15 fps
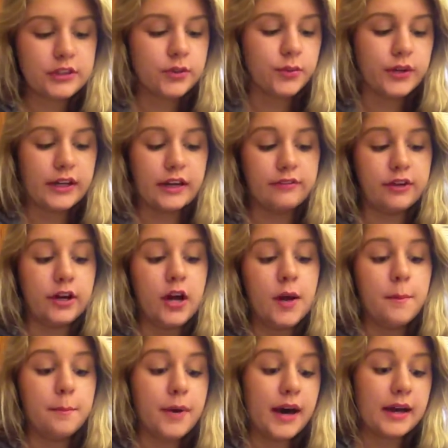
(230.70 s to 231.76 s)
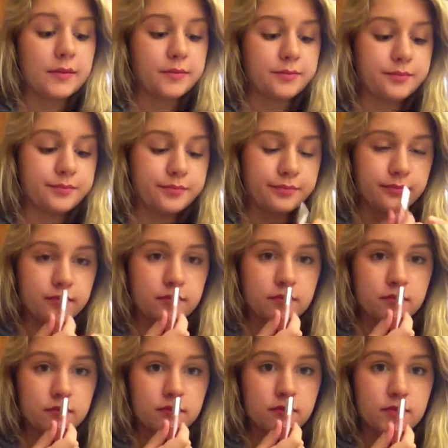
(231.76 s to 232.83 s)
Whatever. But
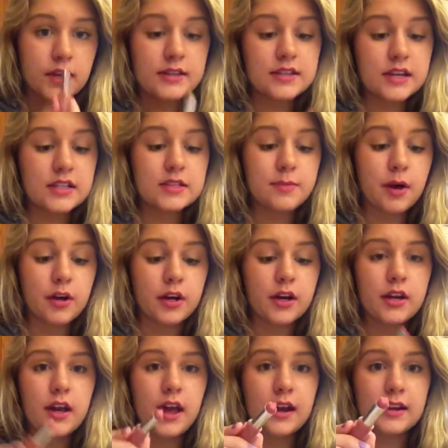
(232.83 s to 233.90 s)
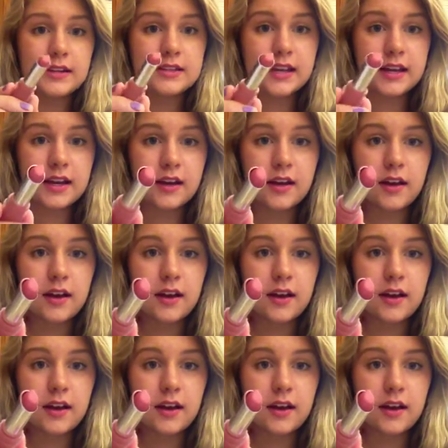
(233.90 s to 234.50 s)
it does smell good and it's like